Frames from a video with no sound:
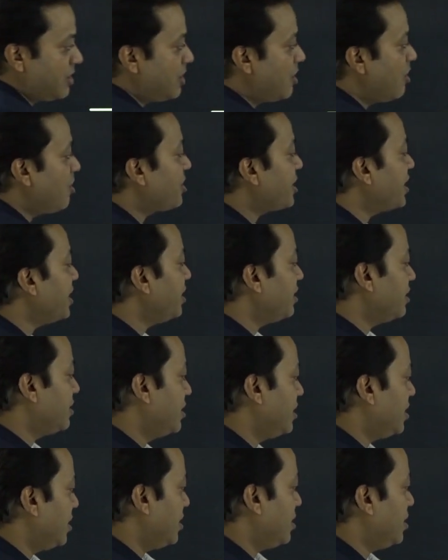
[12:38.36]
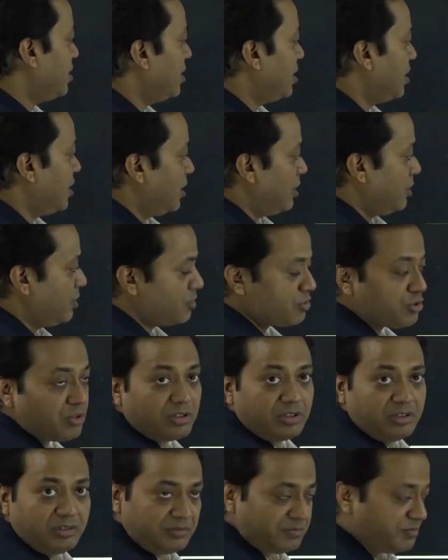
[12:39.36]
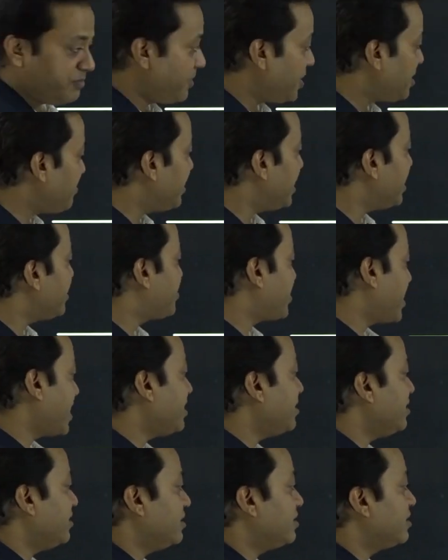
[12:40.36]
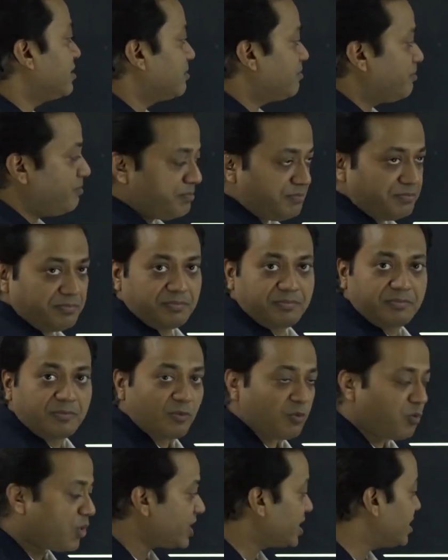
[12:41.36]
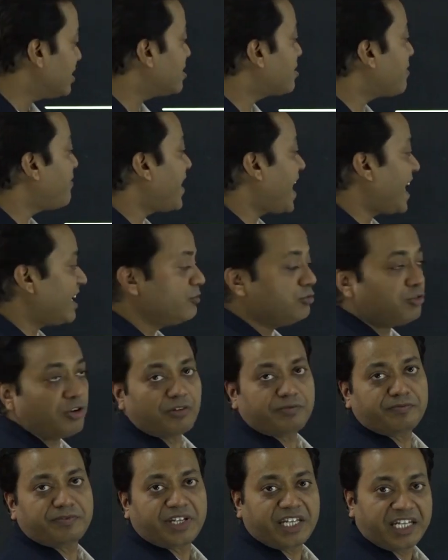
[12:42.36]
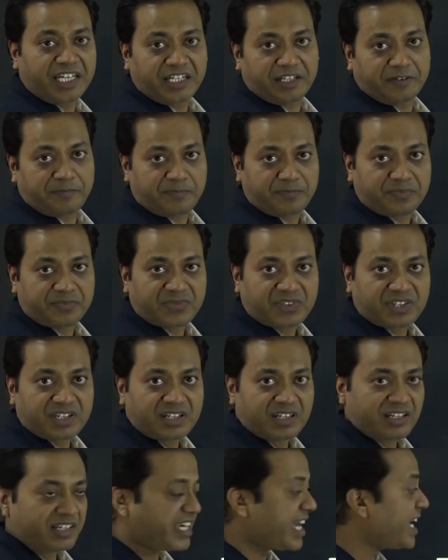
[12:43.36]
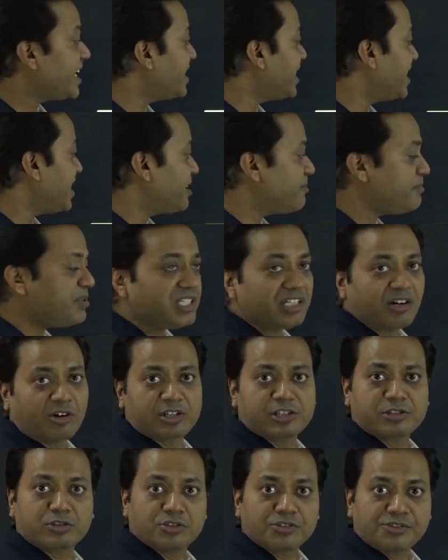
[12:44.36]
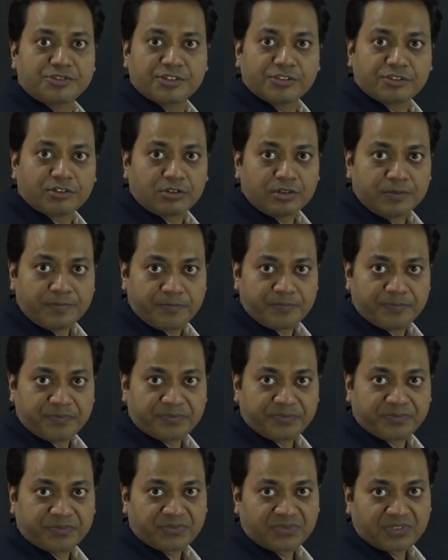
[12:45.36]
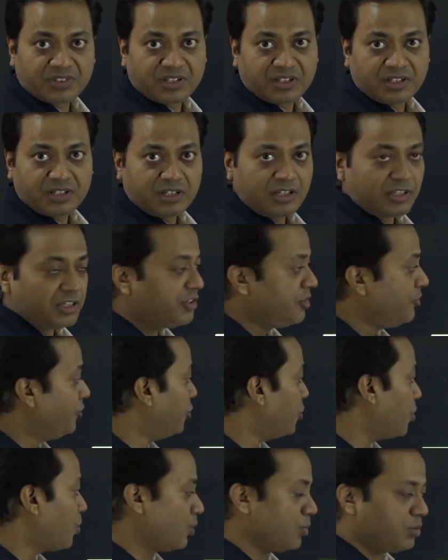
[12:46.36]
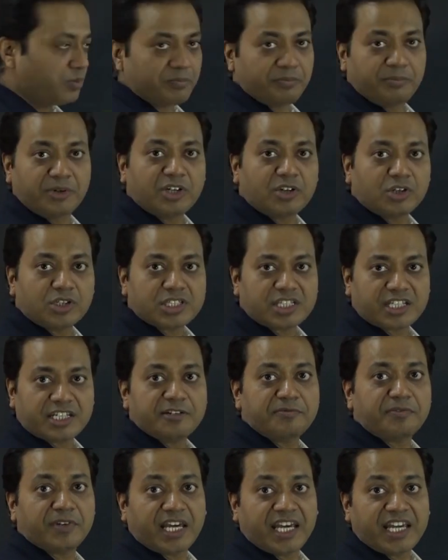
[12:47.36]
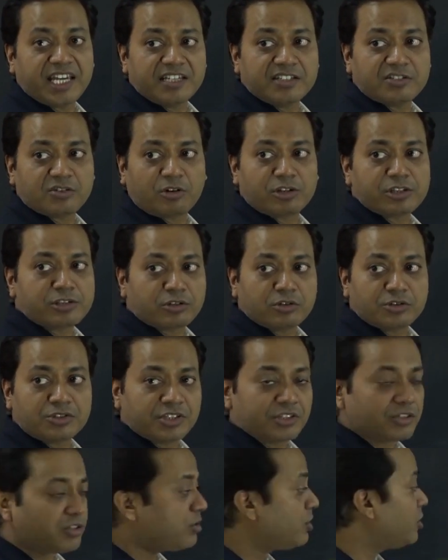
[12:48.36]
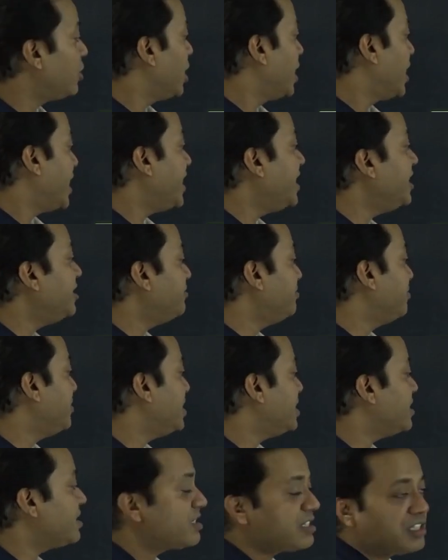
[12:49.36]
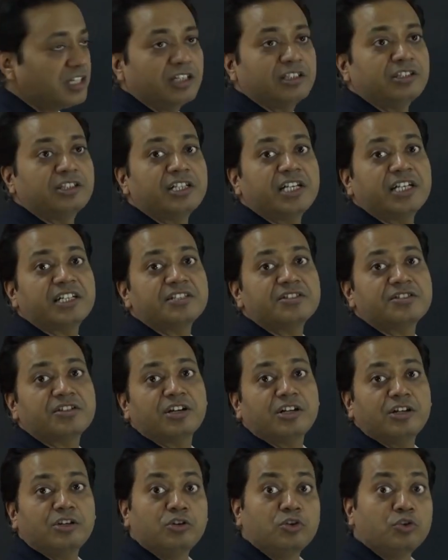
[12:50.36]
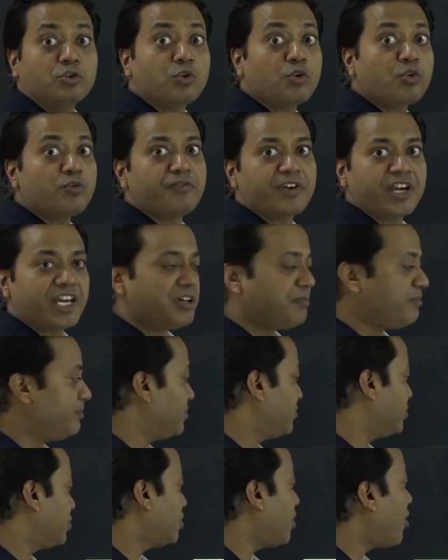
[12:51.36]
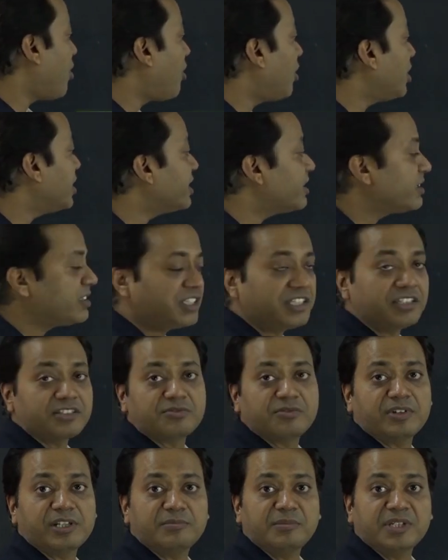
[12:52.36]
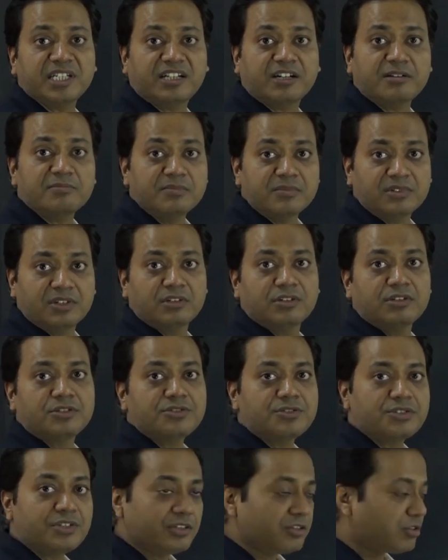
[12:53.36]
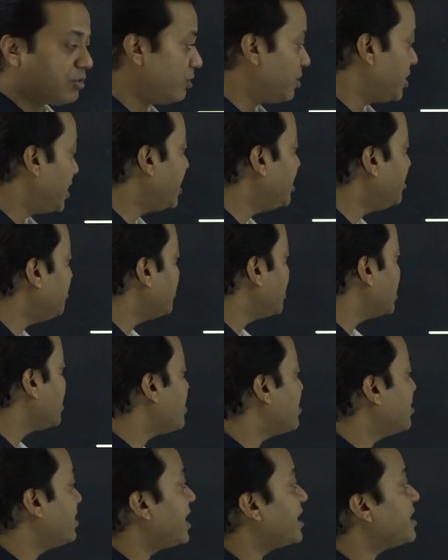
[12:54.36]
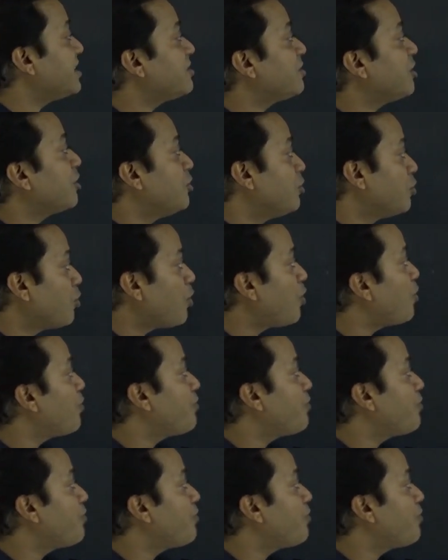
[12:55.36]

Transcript: Okay. So we will check what is the value of a. Can a be also 0? No, because if a is also 0, it means there is a no wave. All the things will become 0. It means there is a no